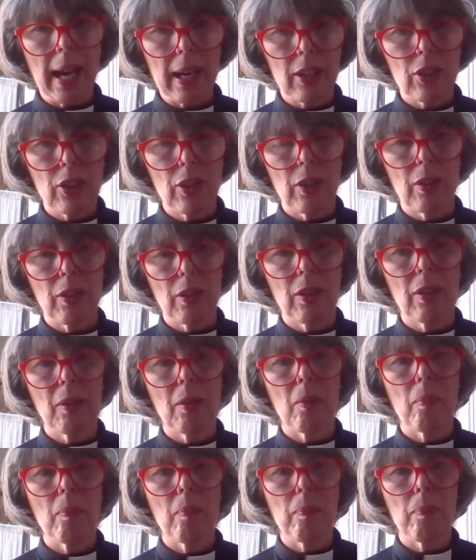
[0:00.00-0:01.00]
action
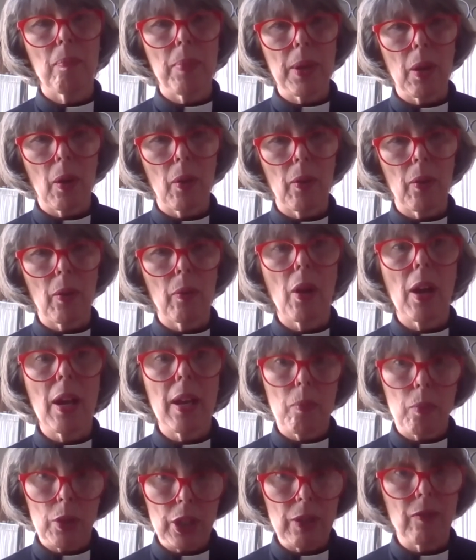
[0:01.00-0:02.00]
beyond,
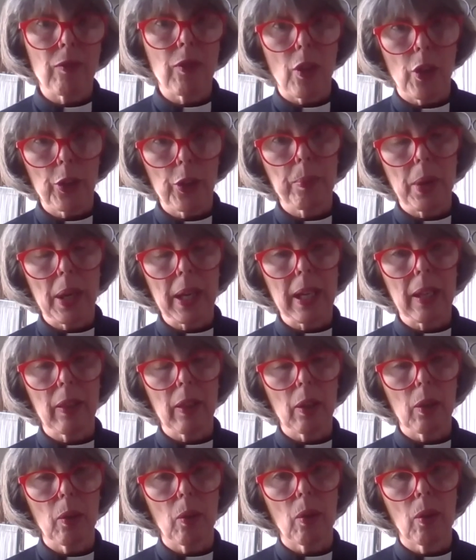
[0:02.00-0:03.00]
which involves breaking
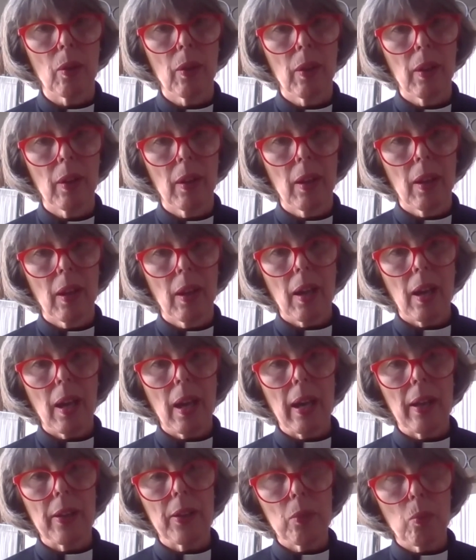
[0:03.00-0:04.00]
the law.
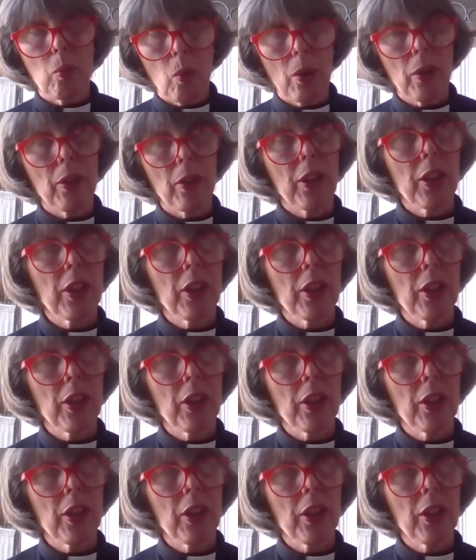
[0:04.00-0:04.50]
And one of